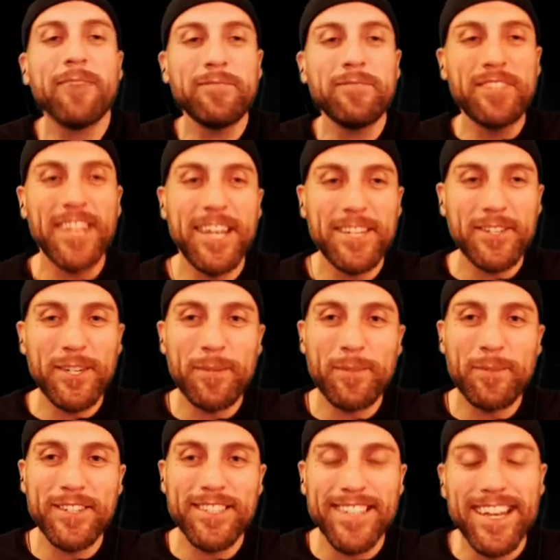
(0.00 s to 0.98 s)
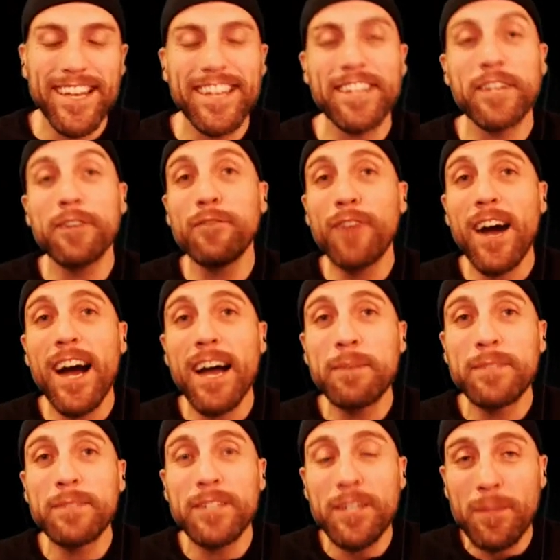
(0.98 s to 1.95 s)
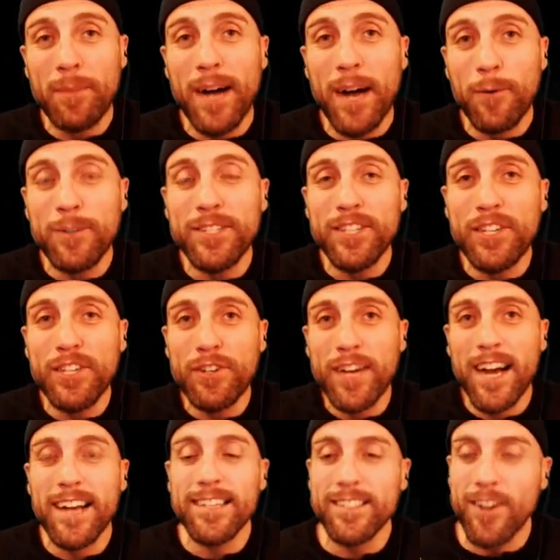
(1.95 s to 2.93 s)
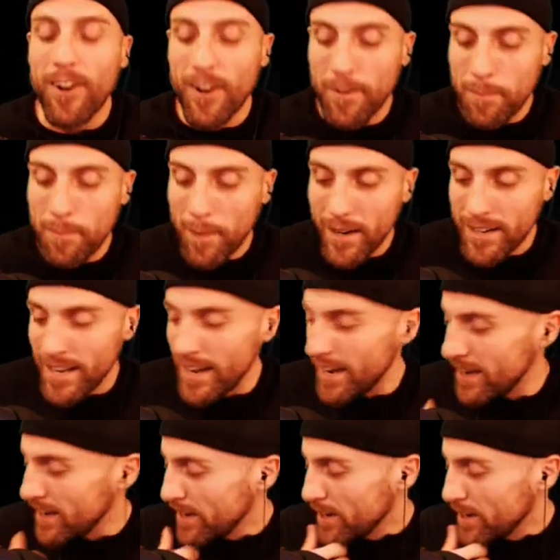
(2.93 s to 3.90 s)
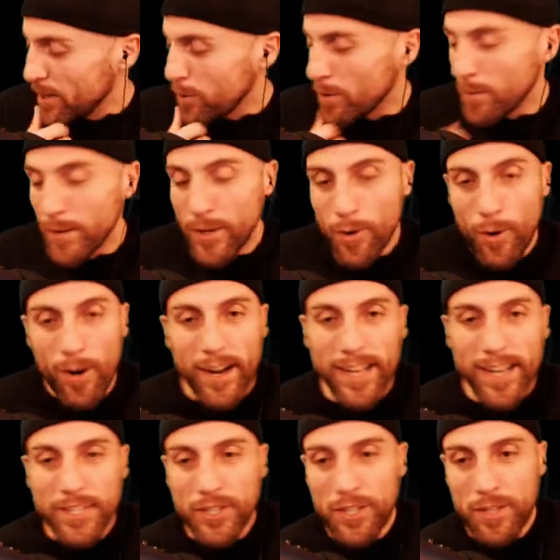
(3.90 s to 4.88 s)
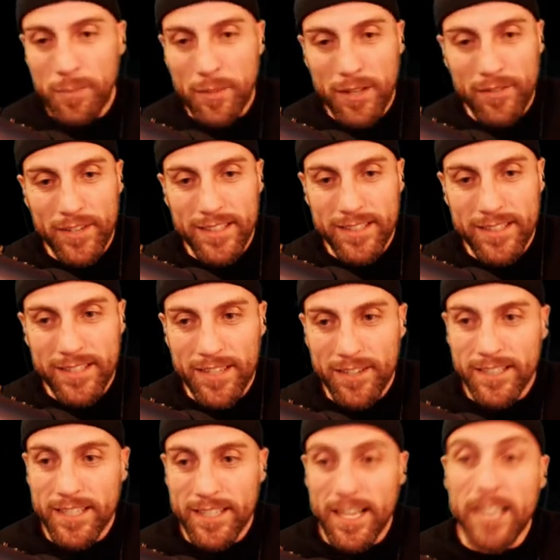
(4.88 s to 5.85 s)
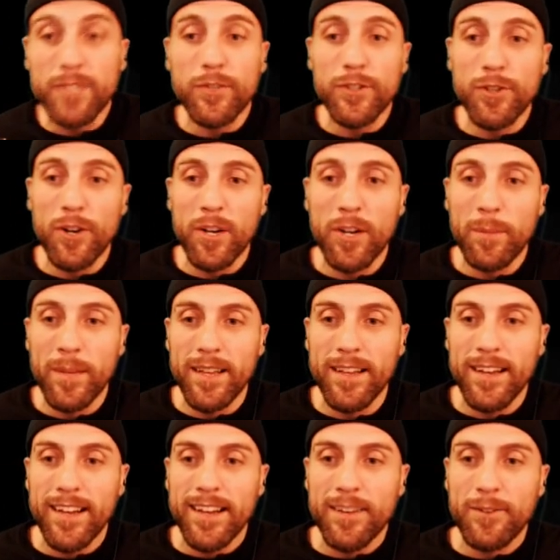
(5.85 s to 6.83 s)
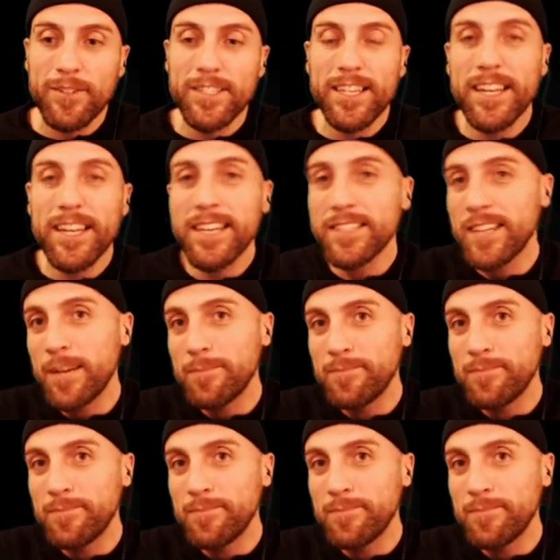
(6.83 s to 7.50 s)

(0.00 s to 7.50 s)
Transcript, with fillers: Jay Dreamer saying good vibes and goodbye. We'll see you guys on Monday when we do our Ancient Oblivion series. Thanks for joining me. We'll see you next time.